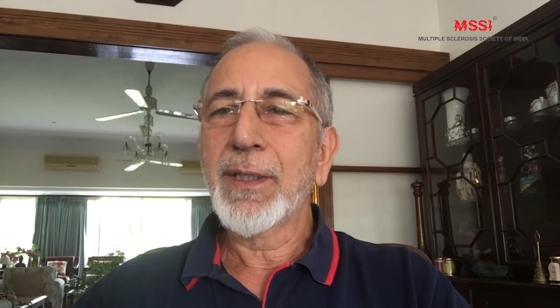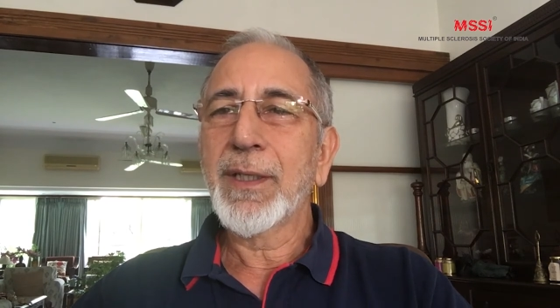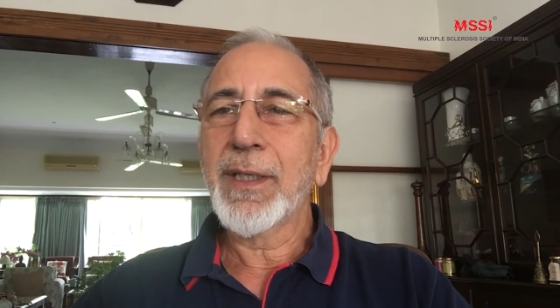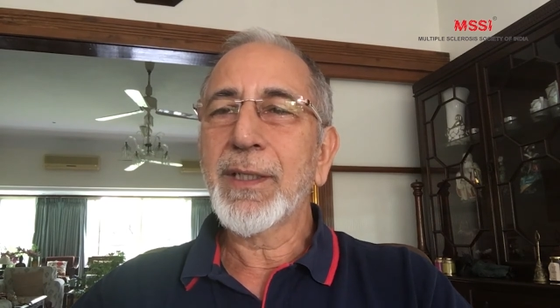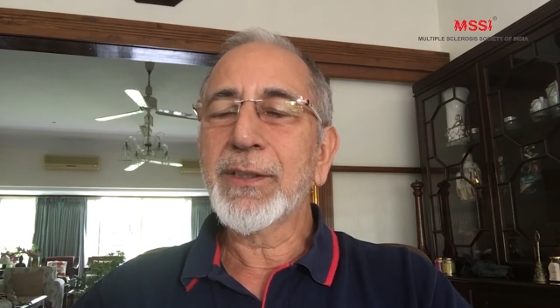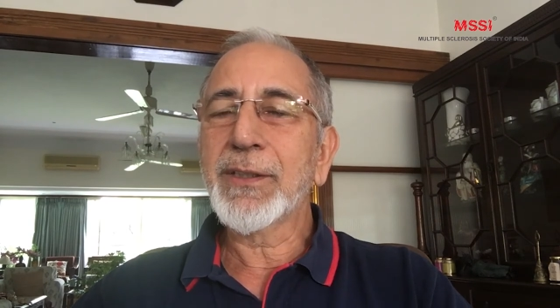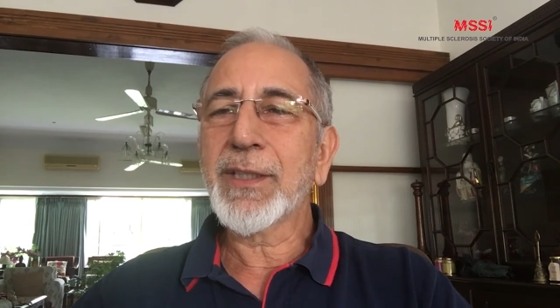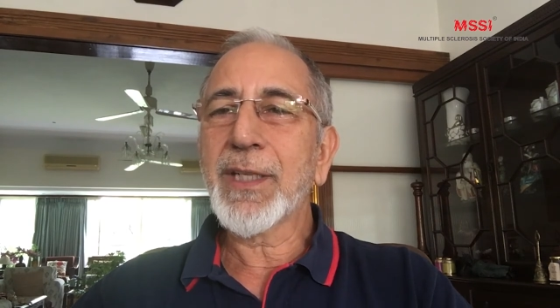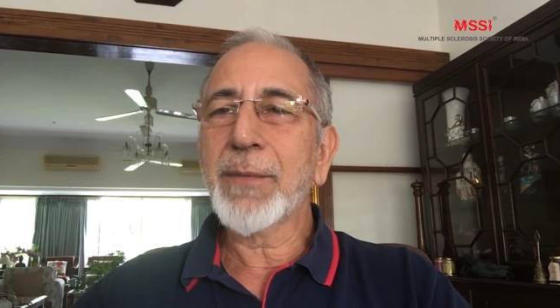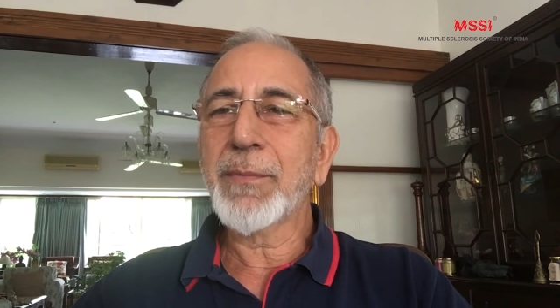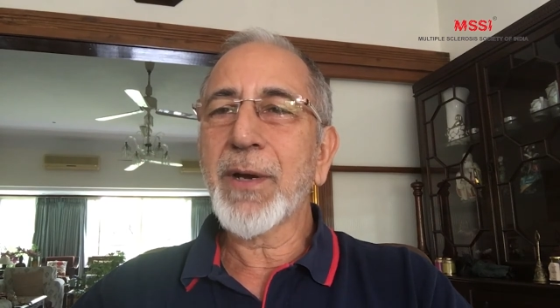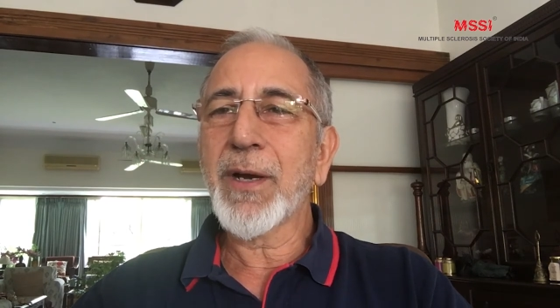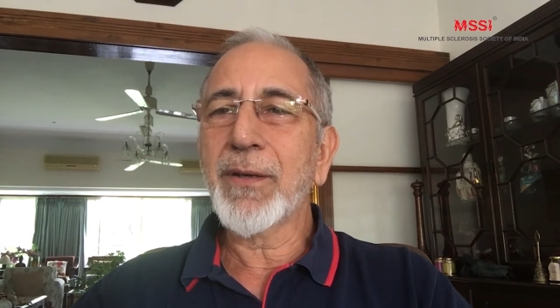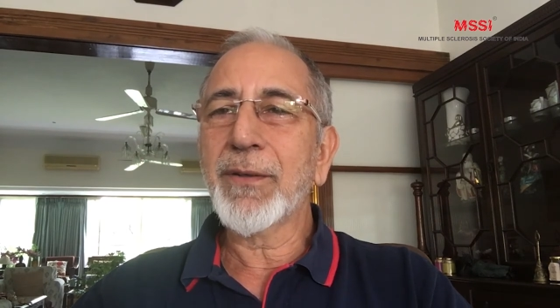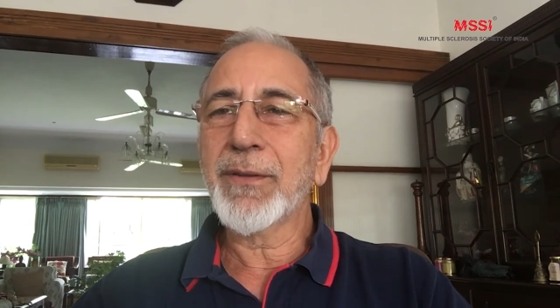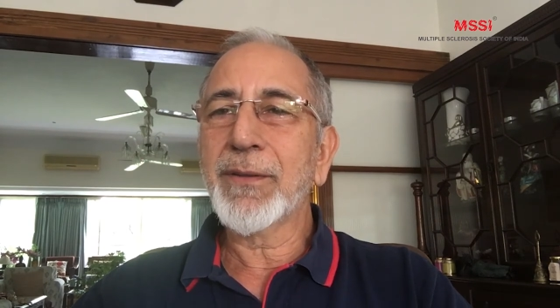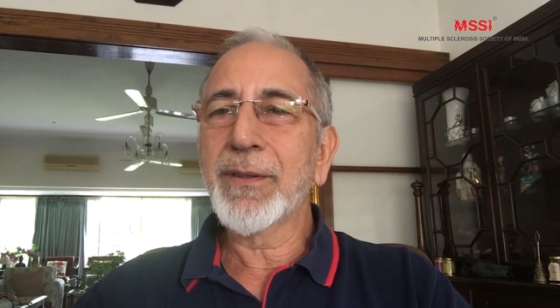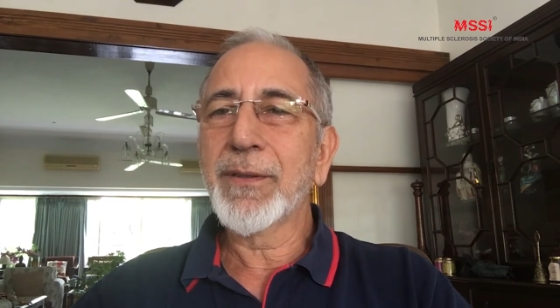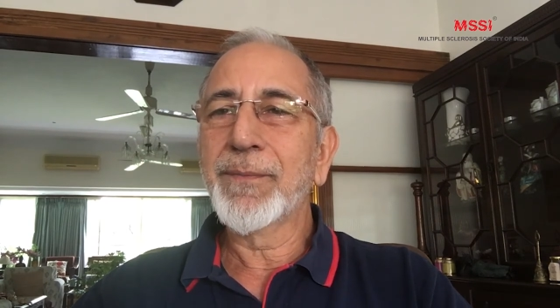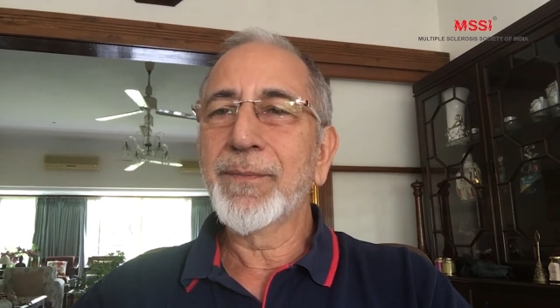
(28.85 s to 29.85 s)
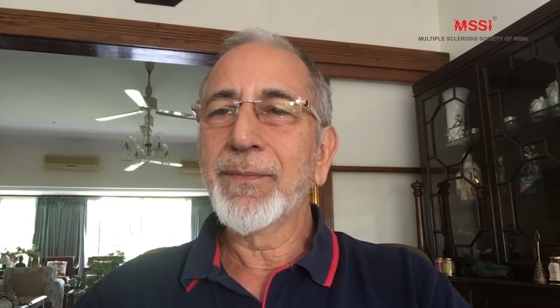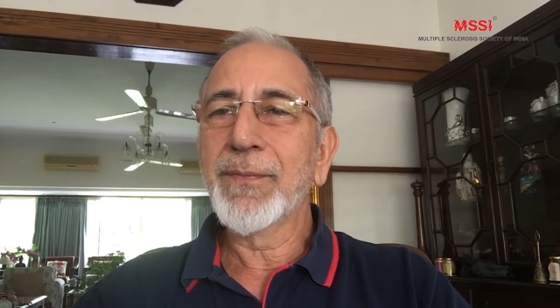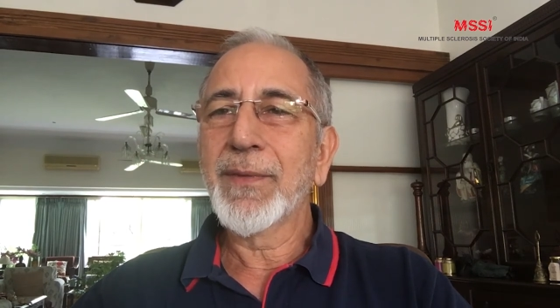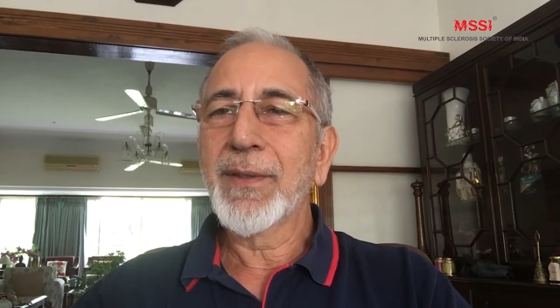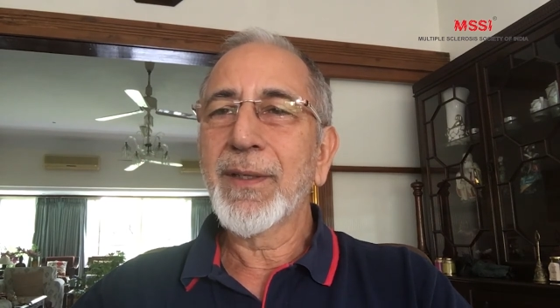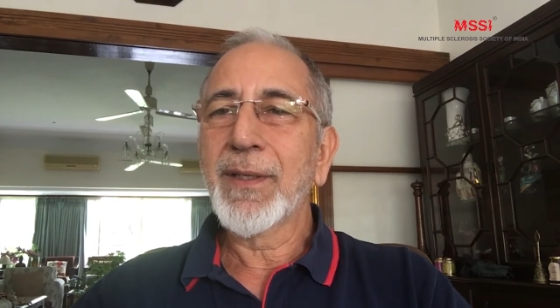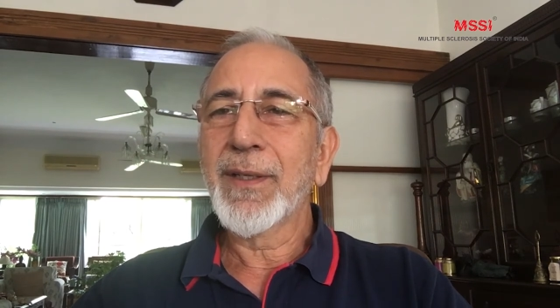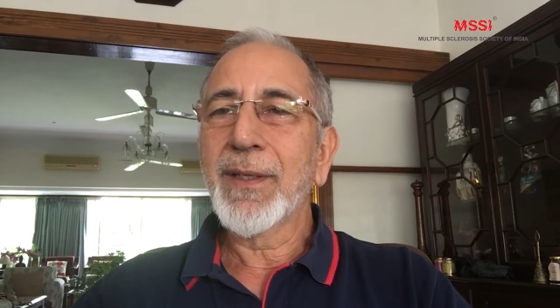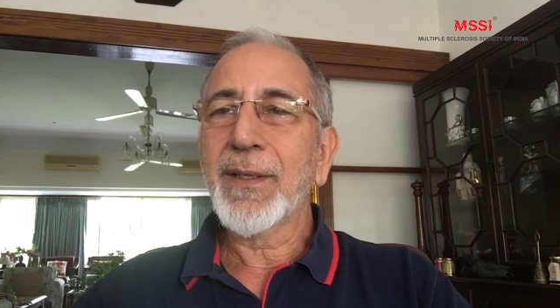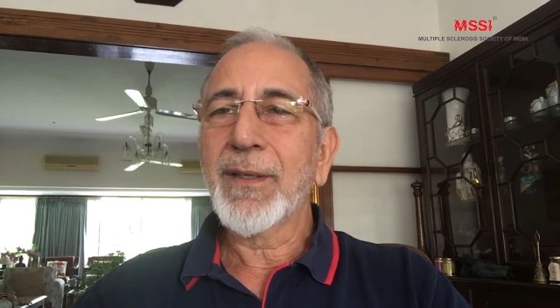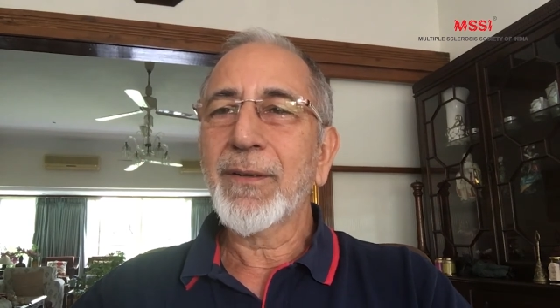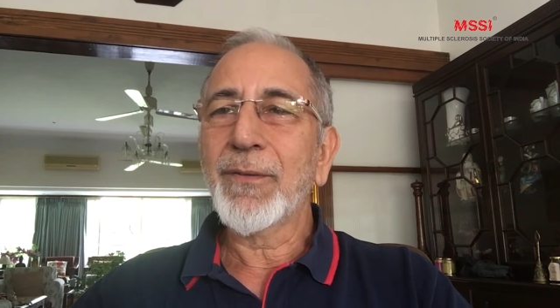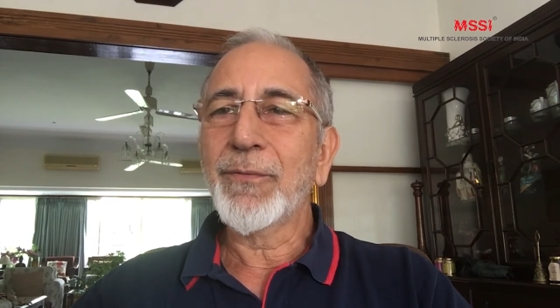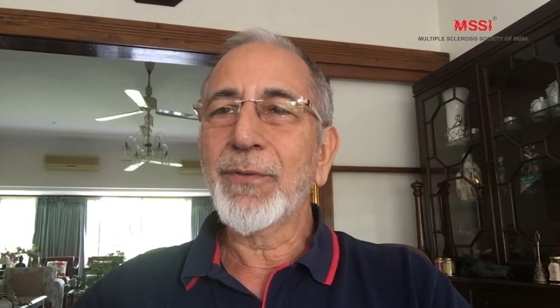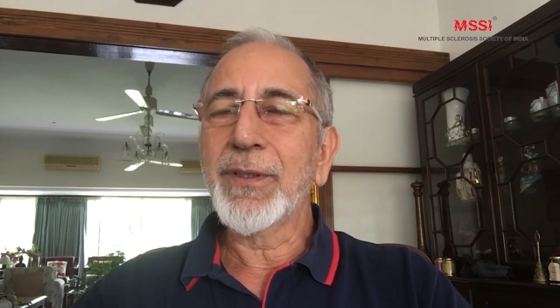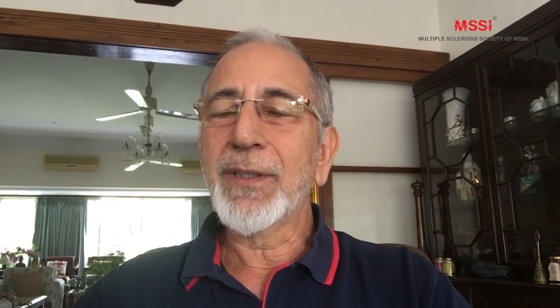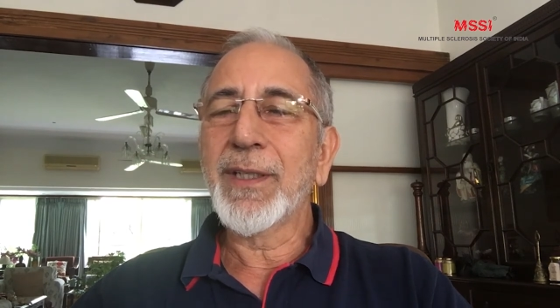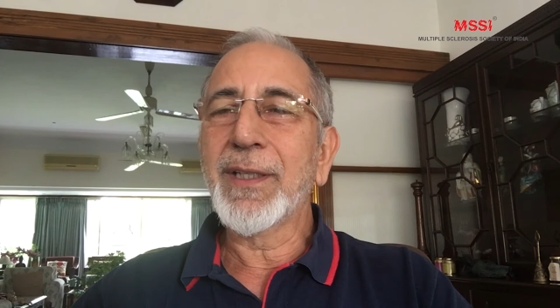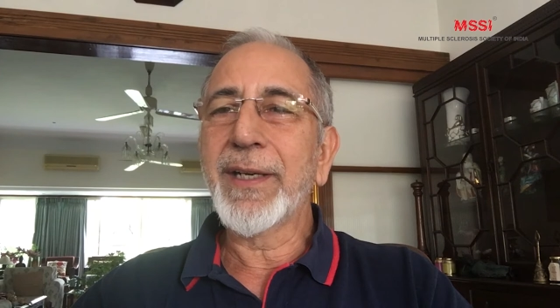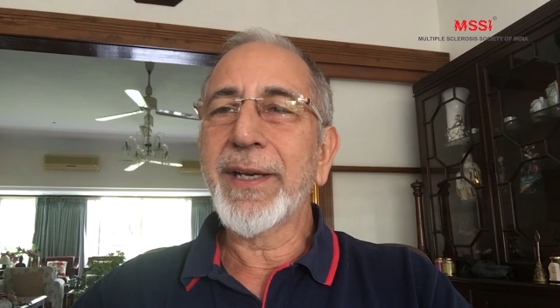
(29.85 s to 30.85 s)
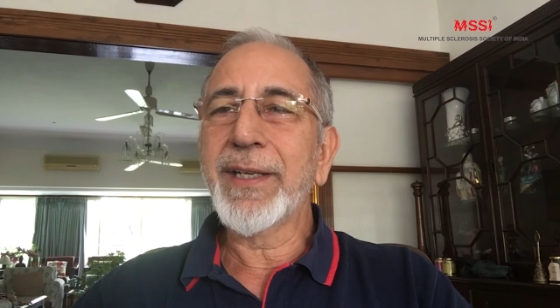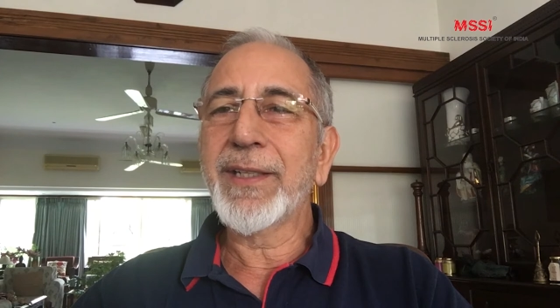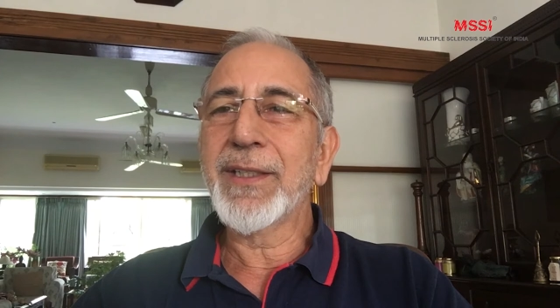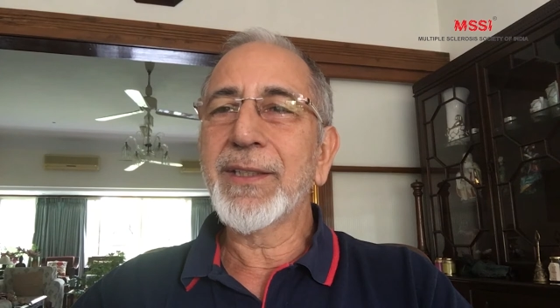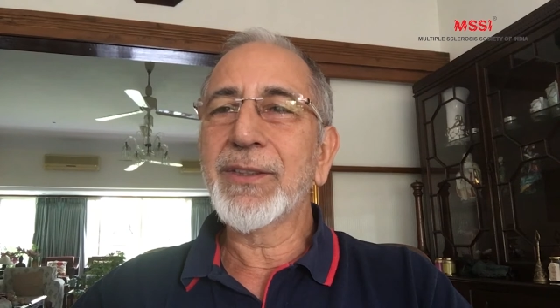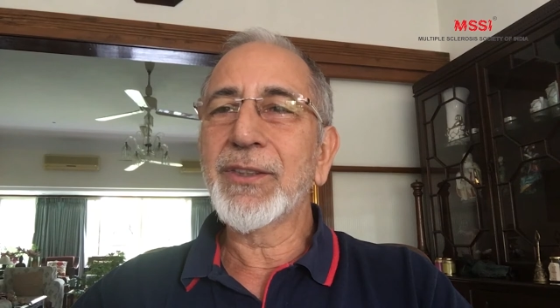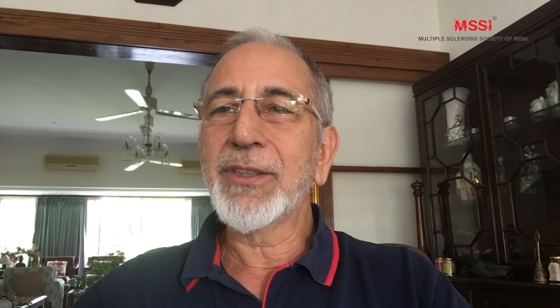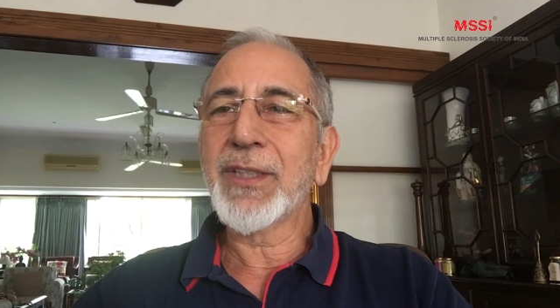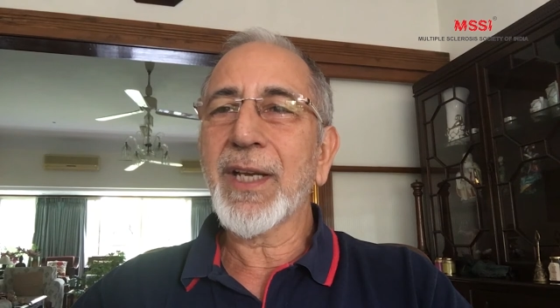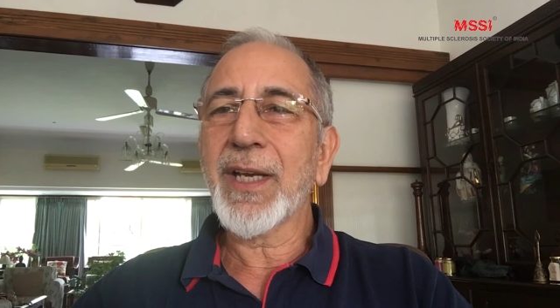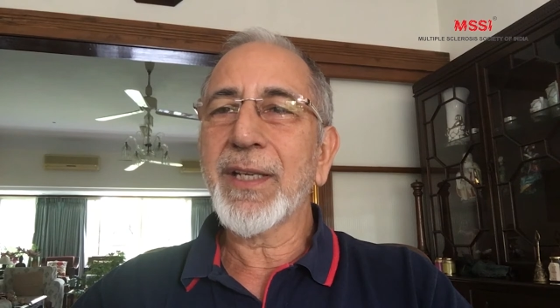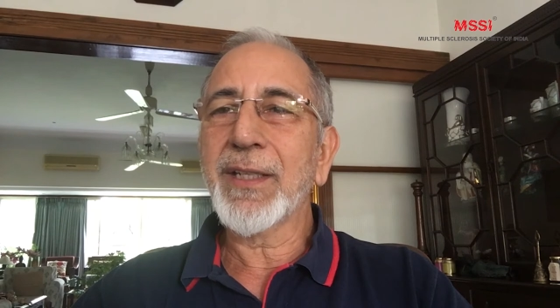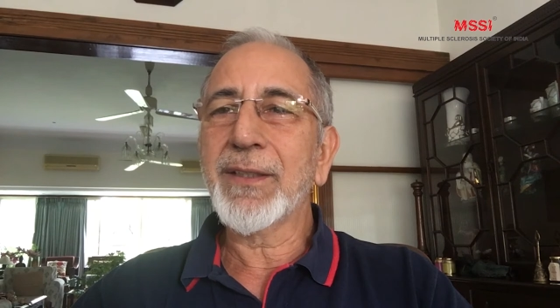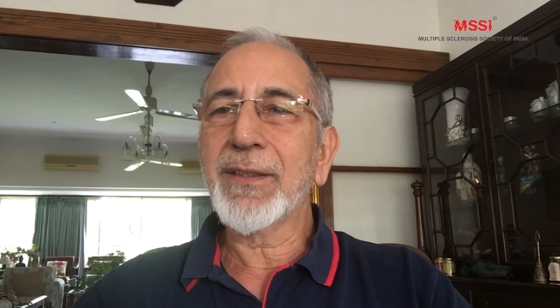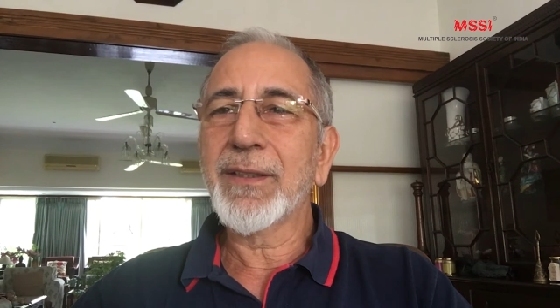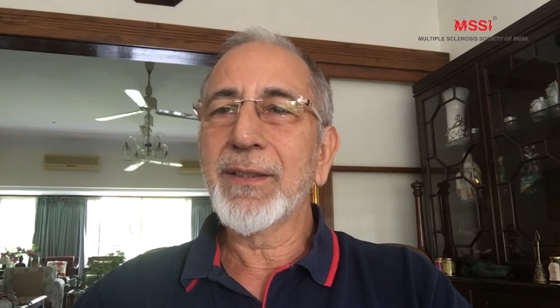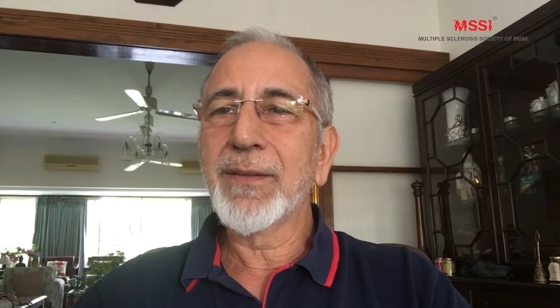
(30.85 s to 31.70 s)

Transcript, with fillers: has come out with a great insight